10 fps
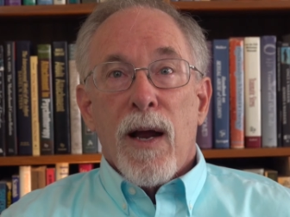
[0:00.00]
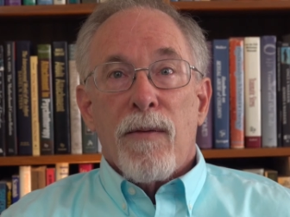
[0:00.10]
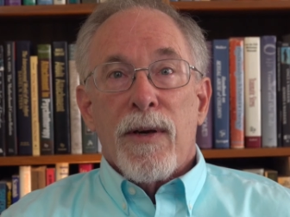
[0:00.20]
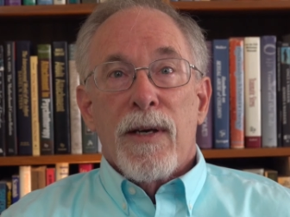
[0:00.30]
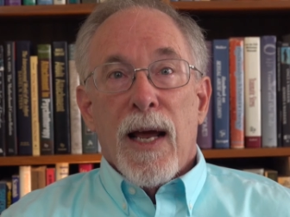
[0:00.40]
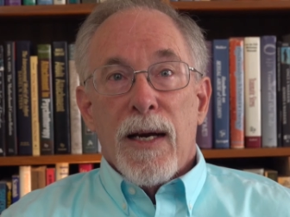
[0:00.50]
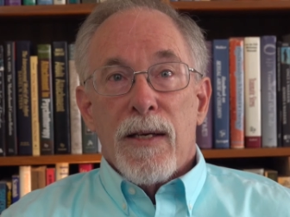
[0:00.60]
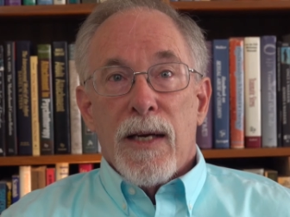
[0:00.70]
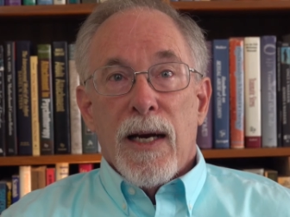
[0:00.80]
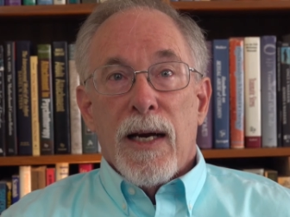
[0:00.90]
of
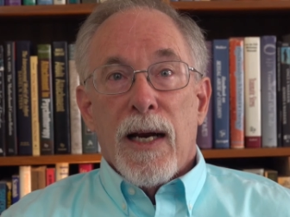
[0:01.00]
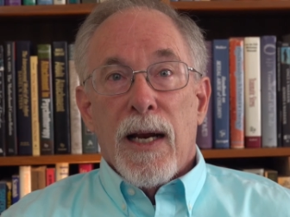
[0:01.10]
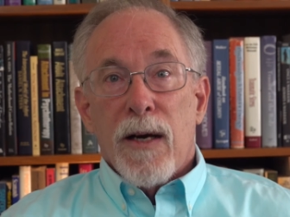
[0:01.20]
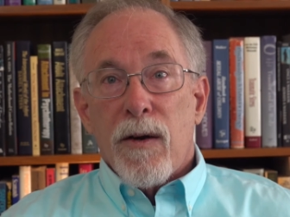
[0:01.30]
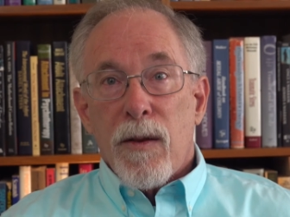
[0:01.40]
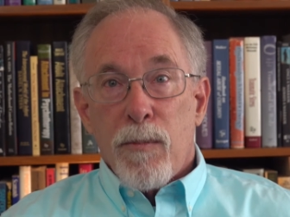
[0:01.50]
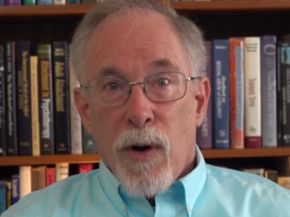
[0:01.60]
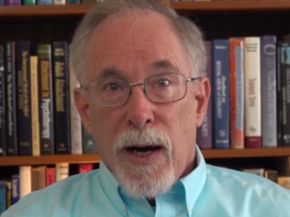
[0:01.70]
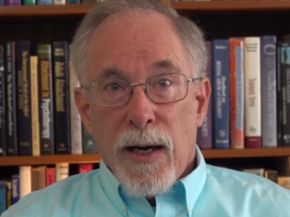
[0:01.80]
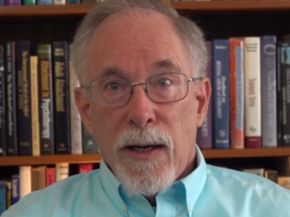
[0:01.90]
adenosine into the
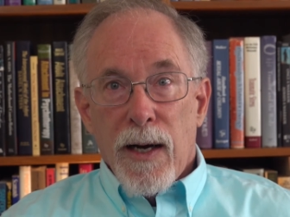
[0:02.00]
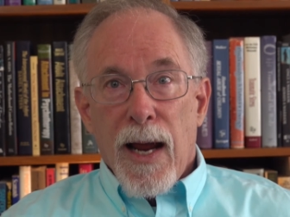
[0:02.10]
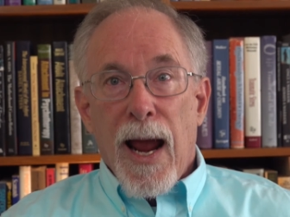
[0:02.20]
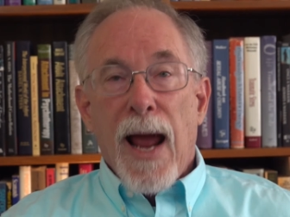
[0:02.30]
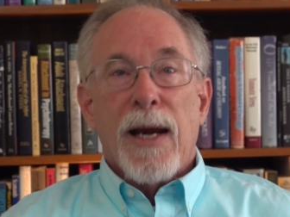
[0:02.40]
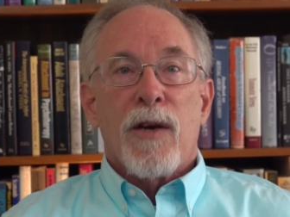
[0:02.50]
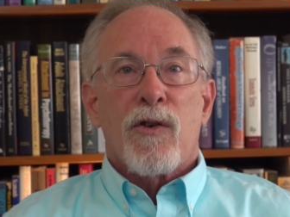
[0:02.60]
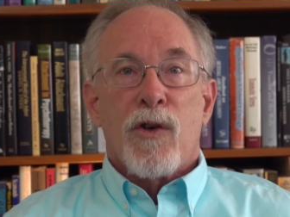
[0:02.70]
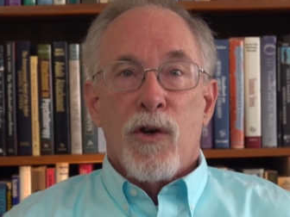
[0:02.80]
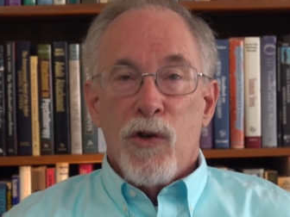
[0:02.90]
brain and its
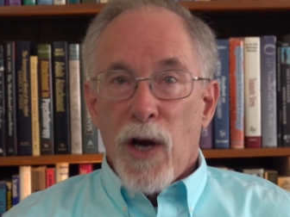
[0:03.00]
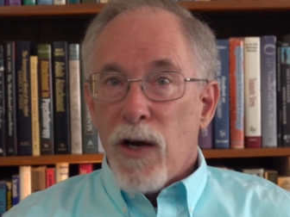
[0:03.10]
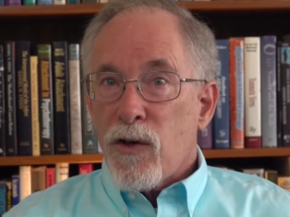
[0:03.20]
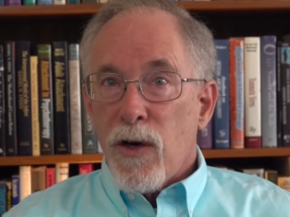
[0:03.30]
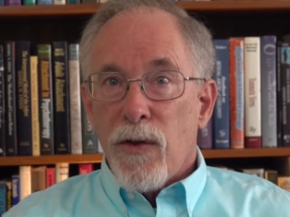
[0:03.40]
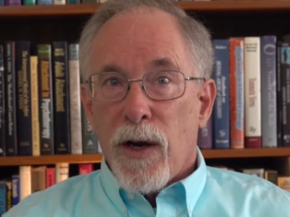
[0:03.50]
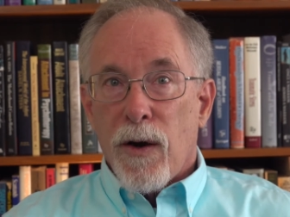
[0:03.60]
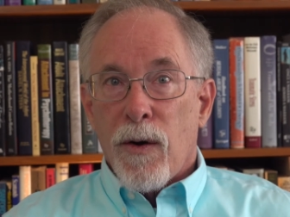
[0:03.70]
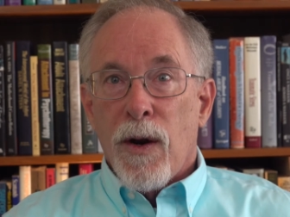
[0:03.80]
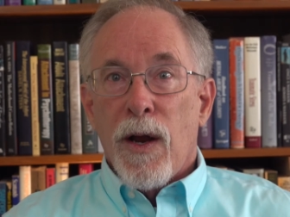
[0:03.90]
digestion
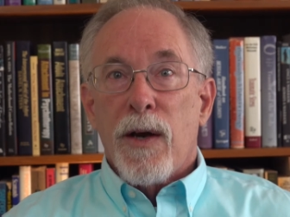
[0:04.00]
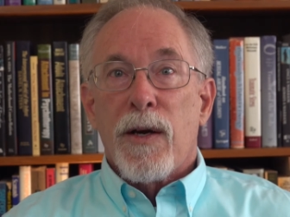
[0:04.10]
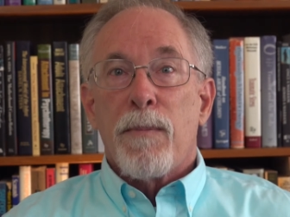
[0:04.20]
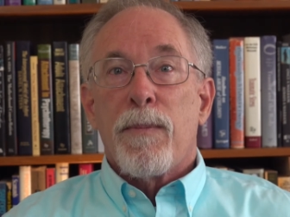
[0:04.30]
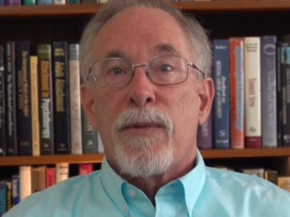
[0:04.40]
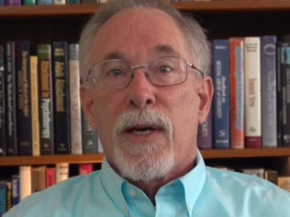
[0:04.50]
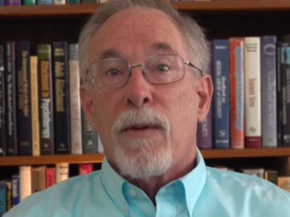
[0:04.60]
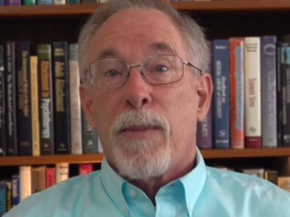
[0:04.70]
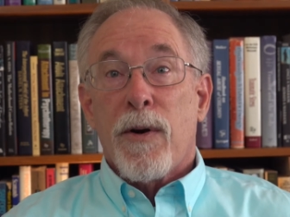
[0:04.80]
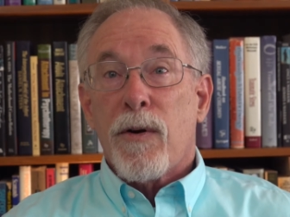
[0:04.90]
there
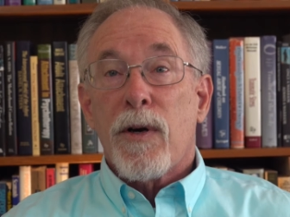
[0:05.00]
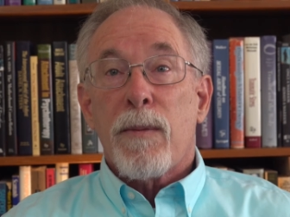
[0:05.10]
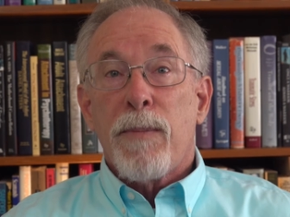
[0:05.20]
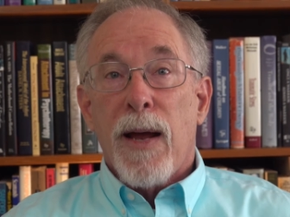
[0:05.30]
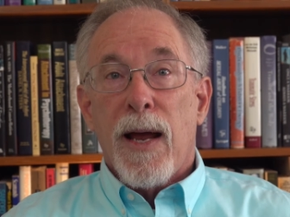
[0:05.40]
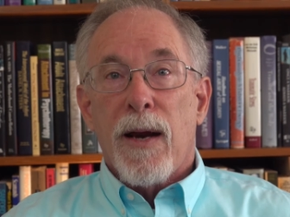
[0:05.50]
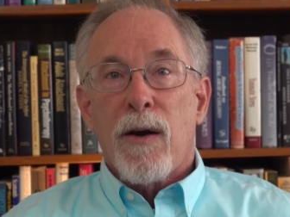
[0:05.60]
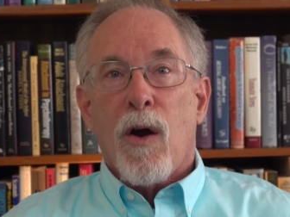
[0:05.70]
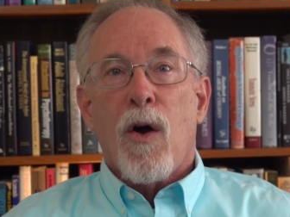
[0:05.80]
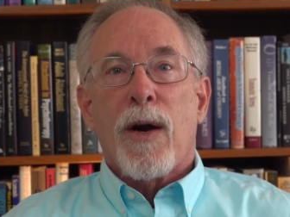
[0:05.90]
appear to
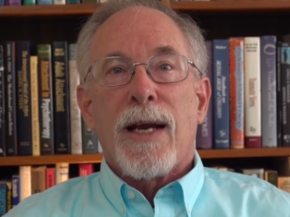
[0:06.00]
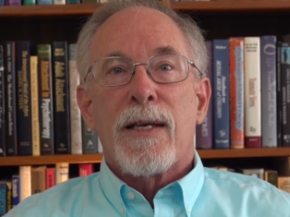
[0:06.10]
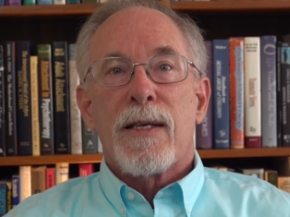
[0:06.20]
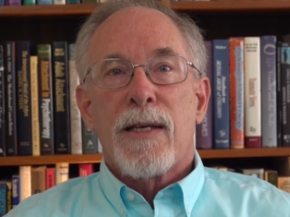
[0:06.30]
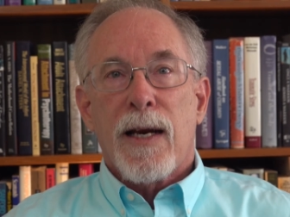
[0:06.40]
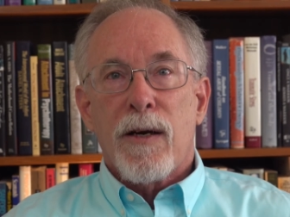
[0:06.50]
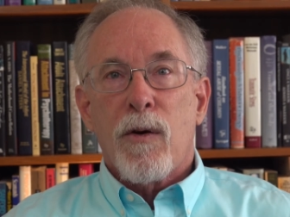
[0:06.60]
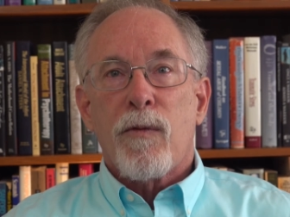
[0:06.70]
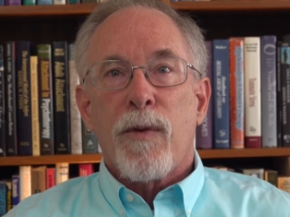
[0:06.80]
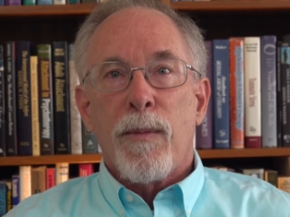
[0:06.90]
depend on a
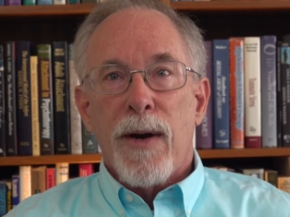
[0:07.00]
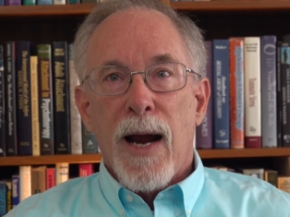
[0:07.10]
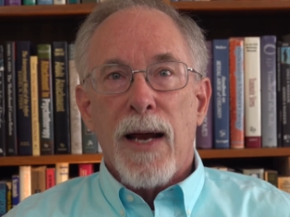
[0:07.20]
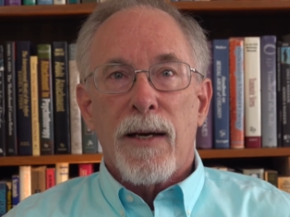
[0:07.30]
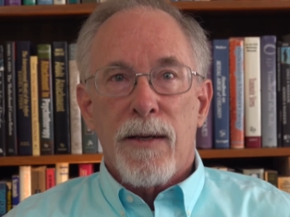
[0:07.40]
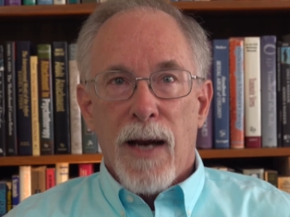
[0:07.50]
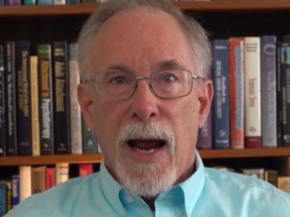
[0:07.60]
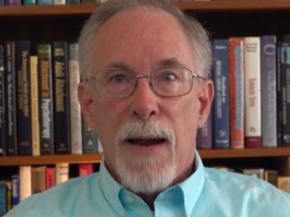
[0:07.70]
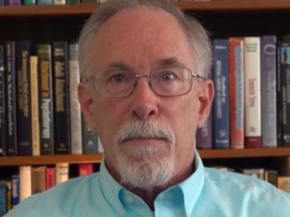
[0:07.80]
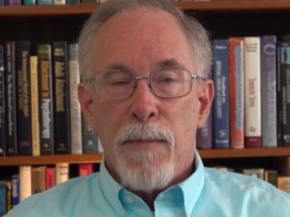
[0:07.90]
signal from
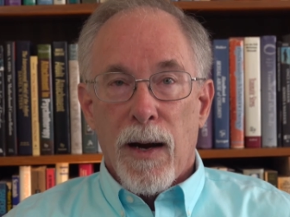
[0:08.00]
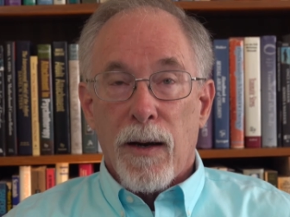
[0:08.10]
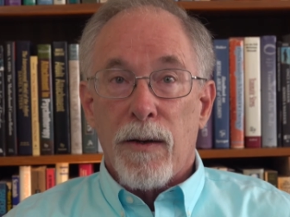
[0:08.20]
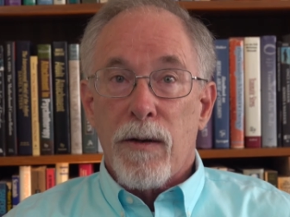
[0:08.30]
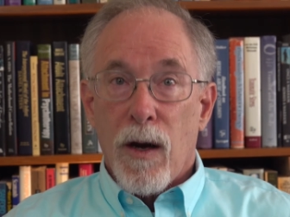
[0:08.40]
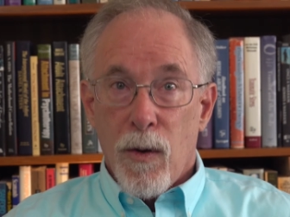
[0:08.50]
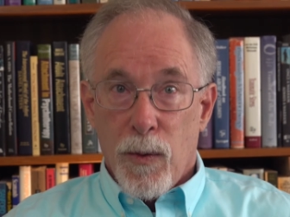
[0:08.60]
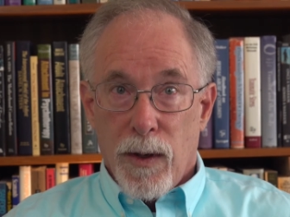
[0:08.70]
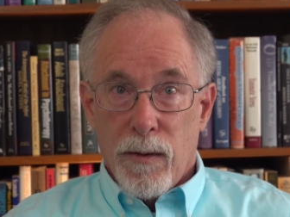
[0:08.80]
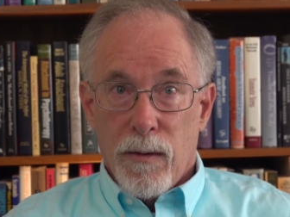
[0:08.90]
nighttime
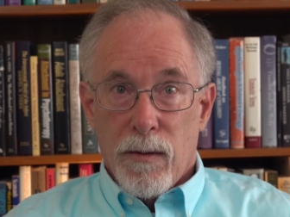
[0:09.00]
melatonin.